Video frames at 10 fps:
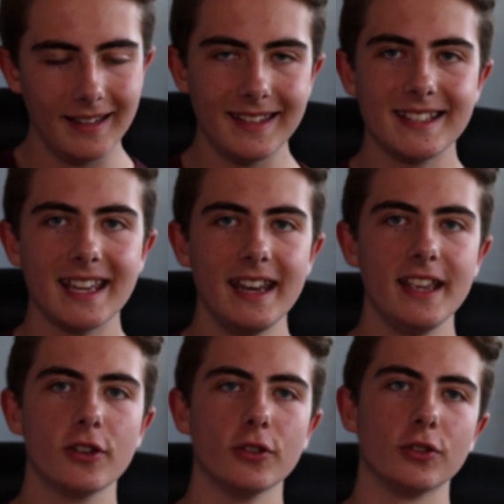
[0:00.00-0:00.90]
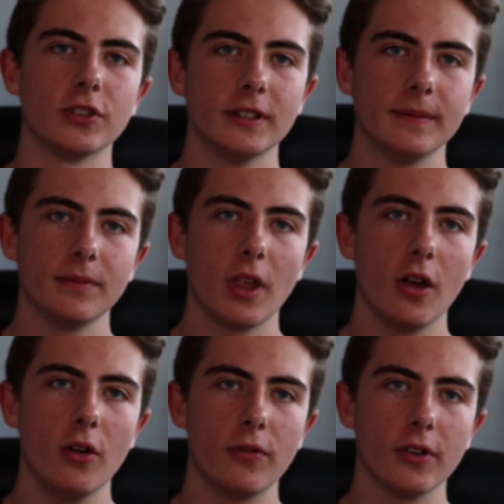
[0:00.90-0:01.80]
Is it any good
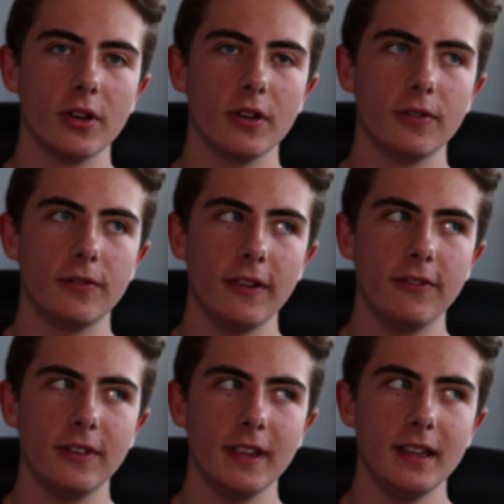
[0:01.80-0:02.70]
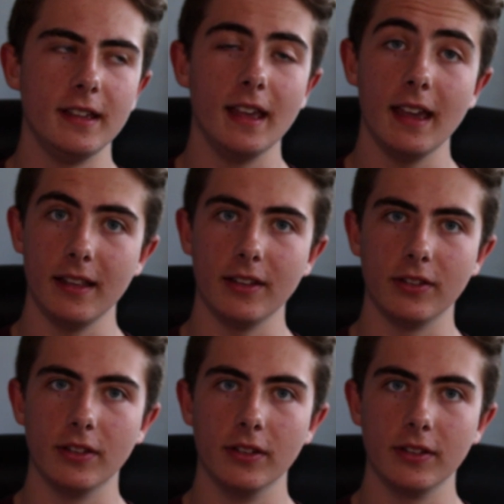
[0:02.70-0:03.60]
over 50 years
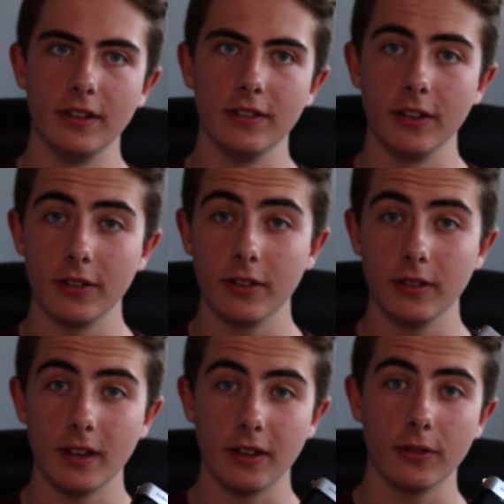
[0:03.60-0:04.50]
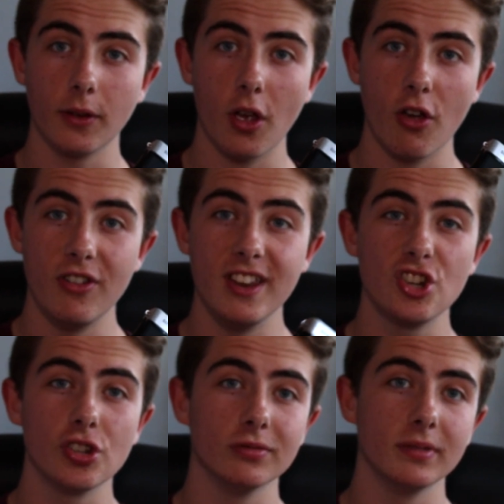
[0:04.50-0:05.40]
since its
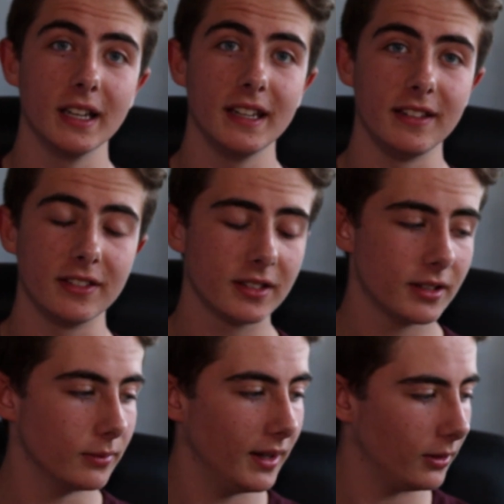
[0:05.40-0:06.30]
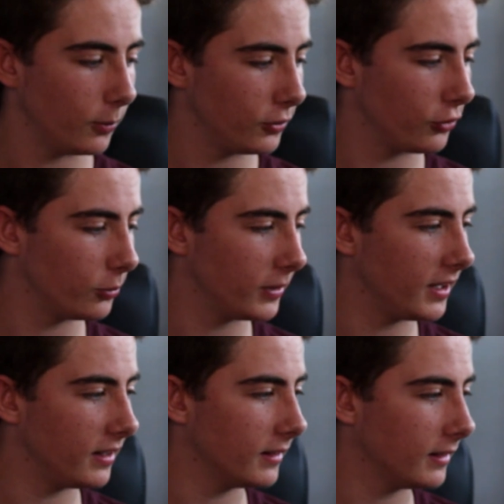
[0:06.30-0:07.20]
initial release? Well, we shall
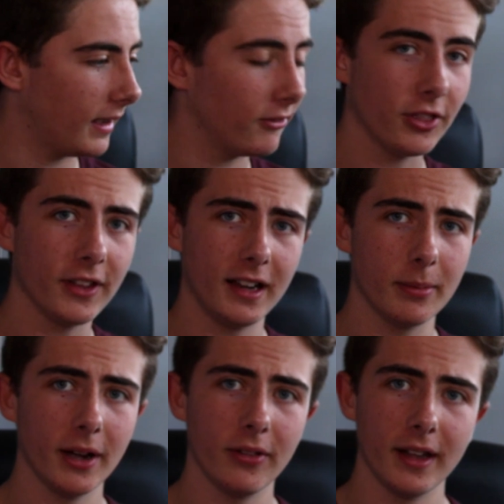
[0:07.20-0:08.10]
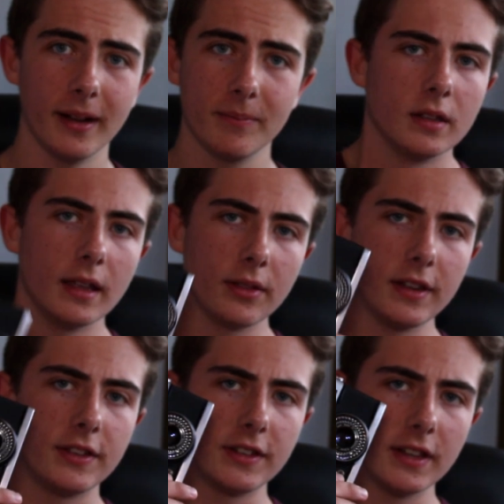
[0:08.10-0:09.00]
be having a think about that. Now,
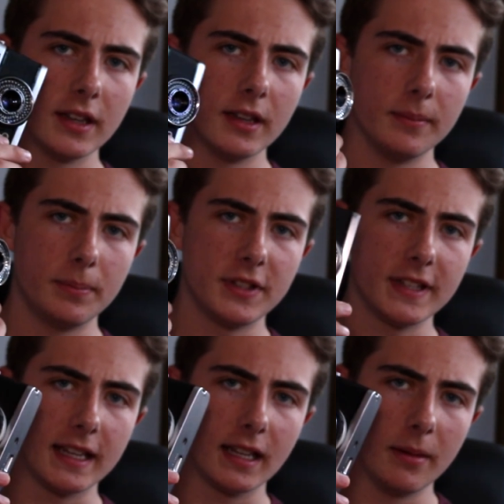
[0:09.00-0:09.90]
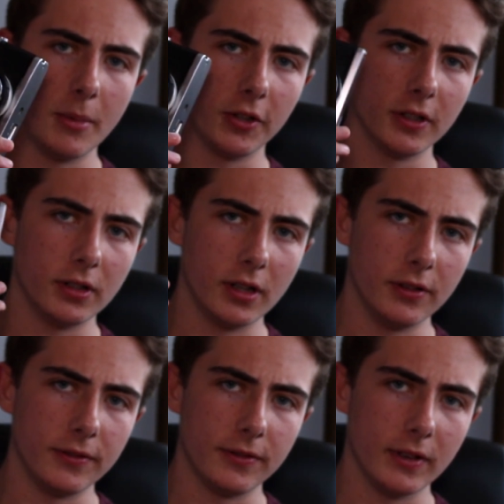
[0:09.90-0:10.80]
this particular model
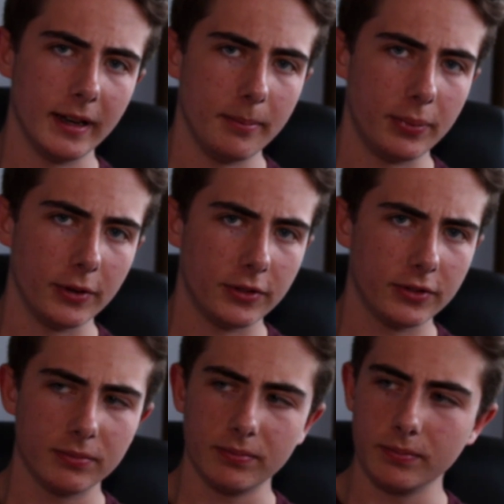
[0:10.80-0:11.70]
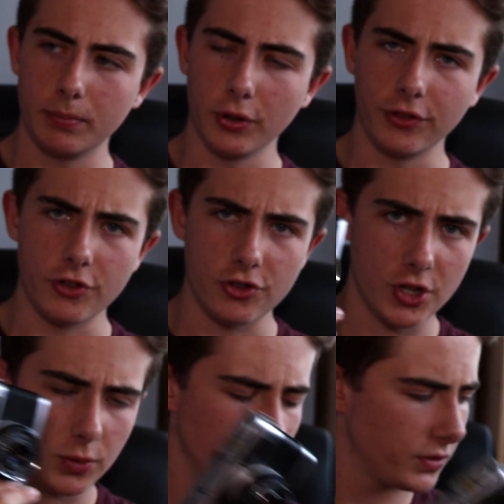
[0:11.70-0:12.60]
of Olympus point and
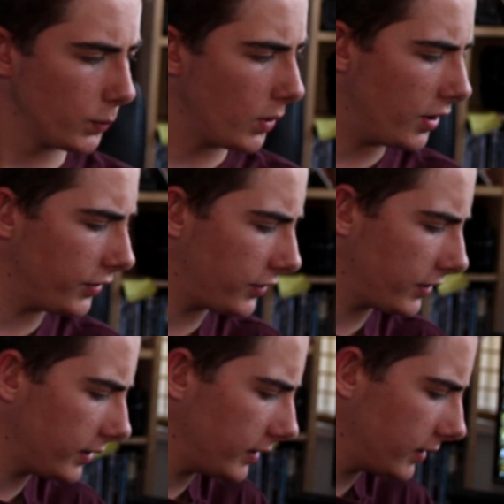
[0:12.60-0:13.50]
shoots was